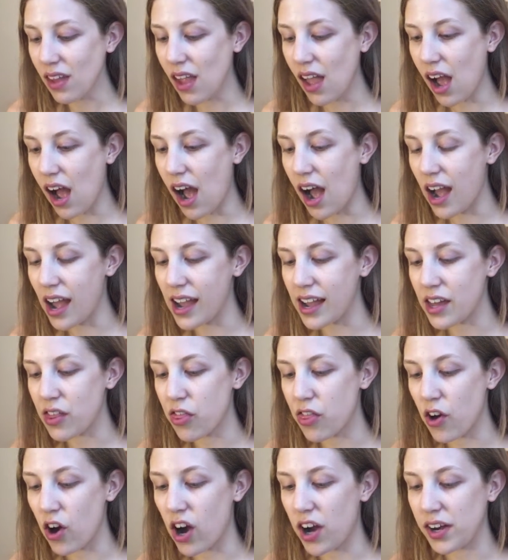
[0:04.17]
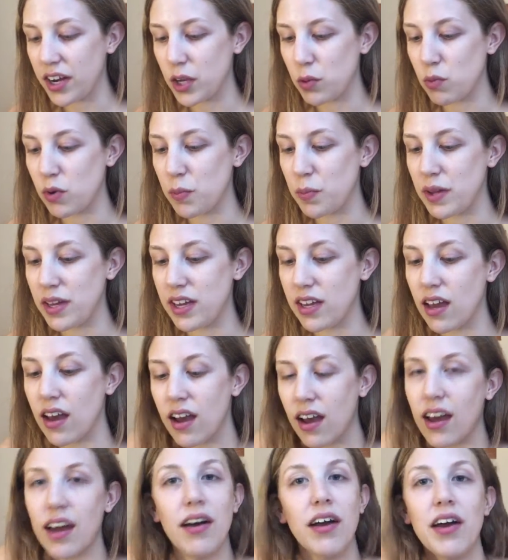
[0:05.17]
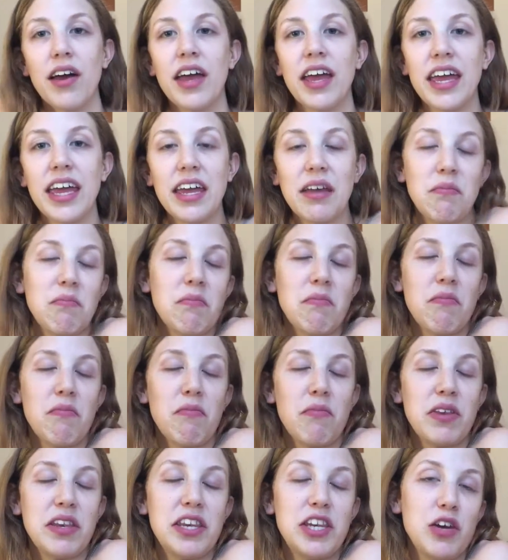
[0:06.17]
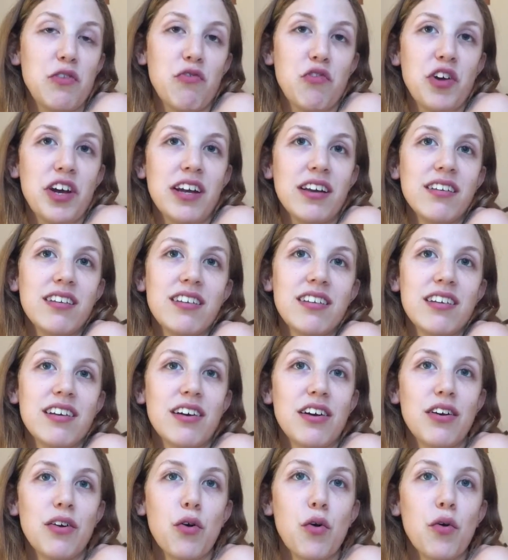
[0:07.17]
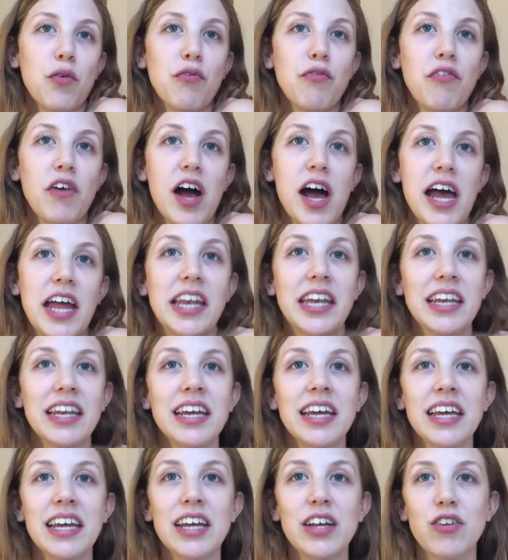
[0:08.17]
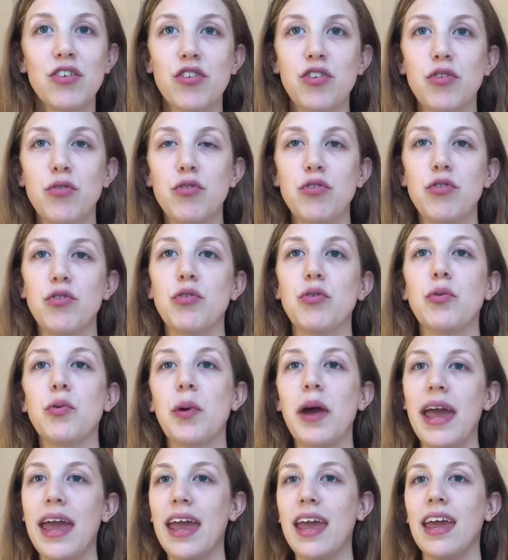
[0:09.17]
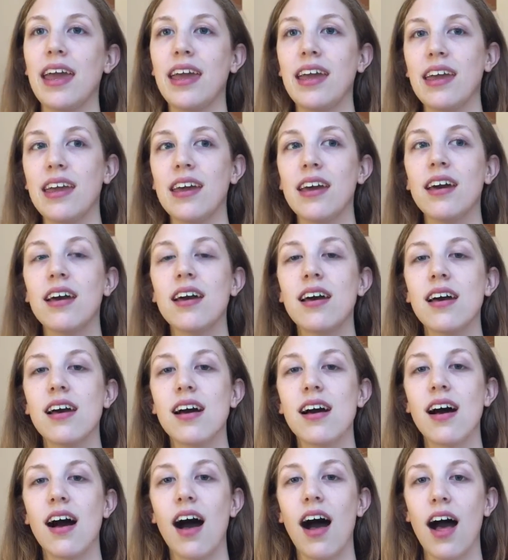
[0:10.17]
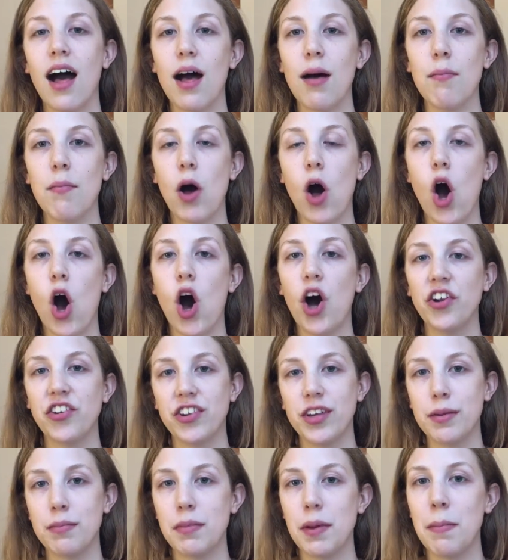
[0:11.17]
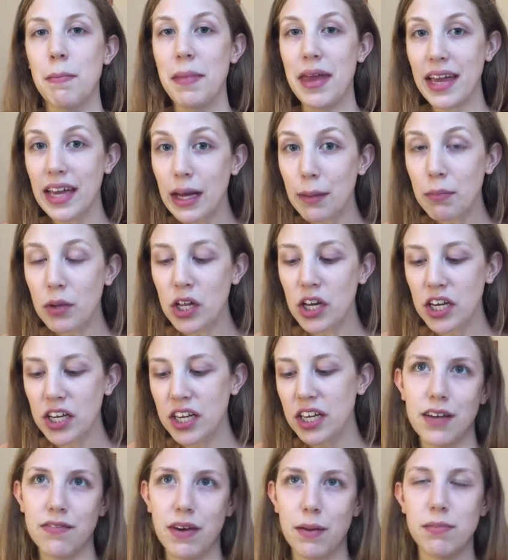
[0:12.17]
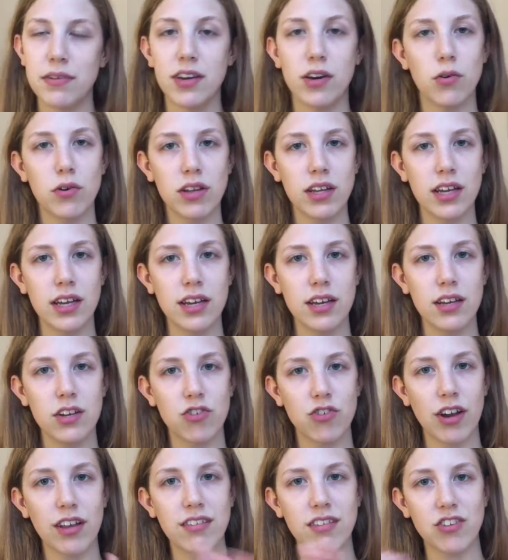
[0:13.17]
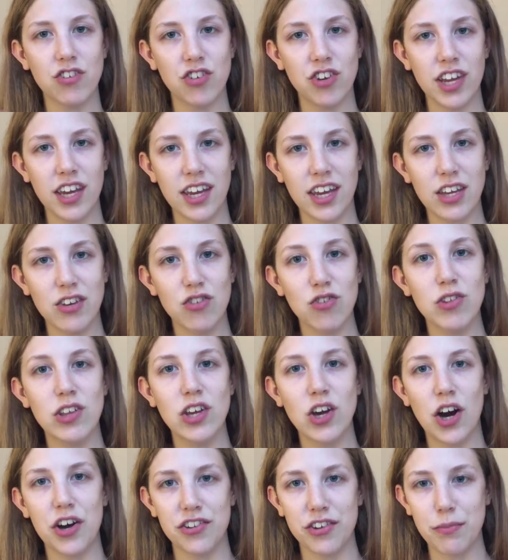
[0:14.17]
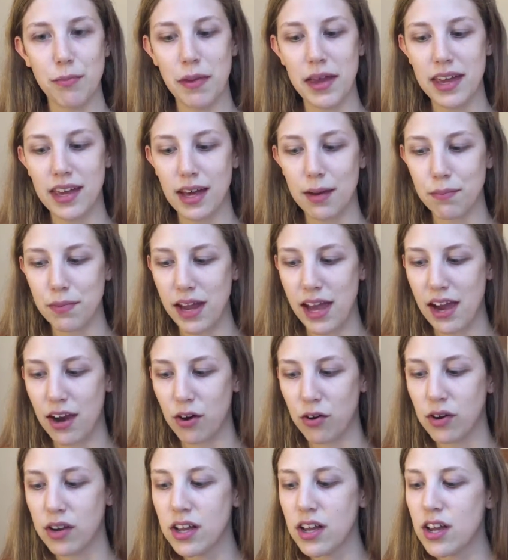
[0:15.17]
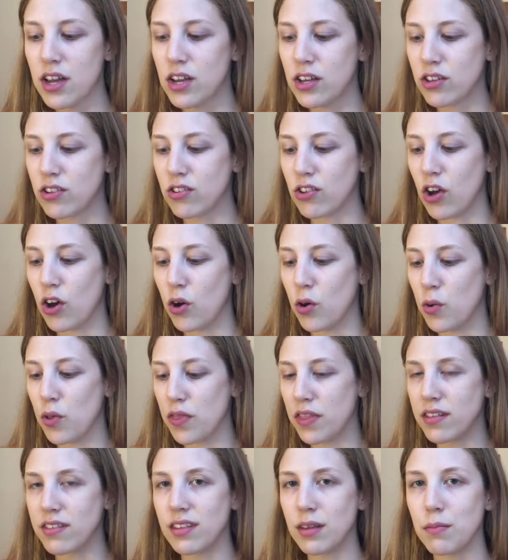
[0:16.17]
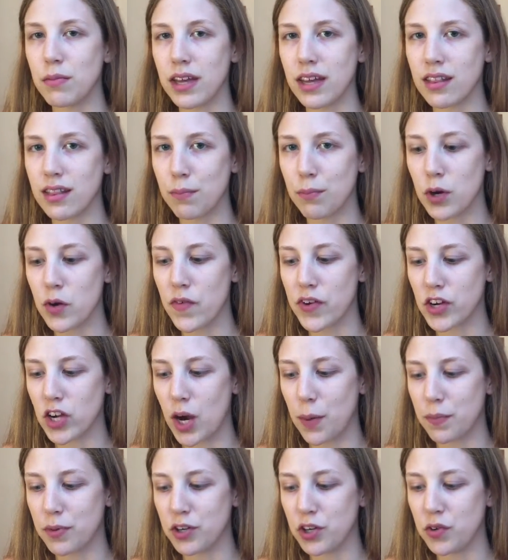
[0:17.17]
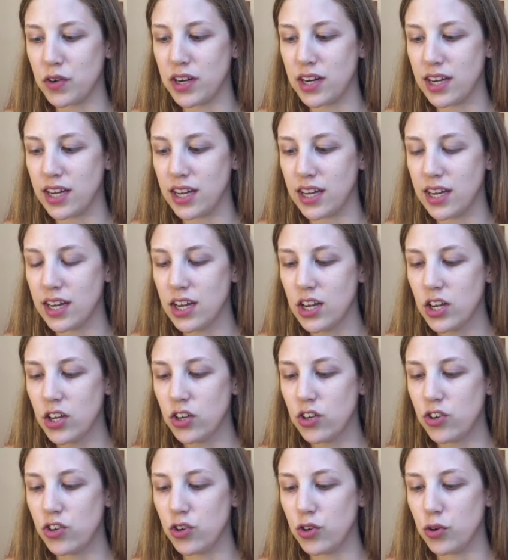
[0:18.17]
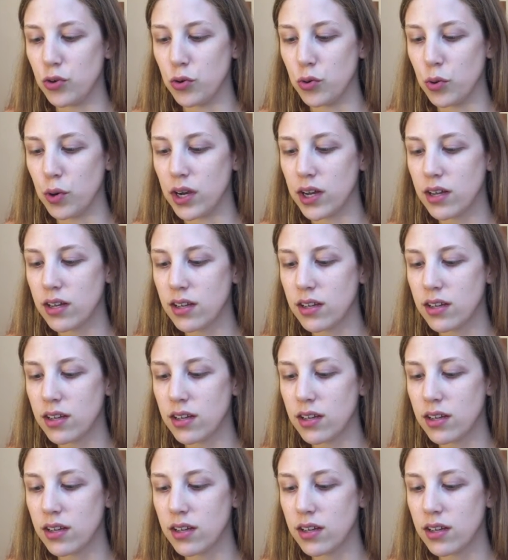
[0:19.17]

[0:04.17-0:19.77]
I thought it would be different or fun to do a autumn makeup look. I'm totally transitioning into the autumn makeup now, so this seemed like the perfect opportunity to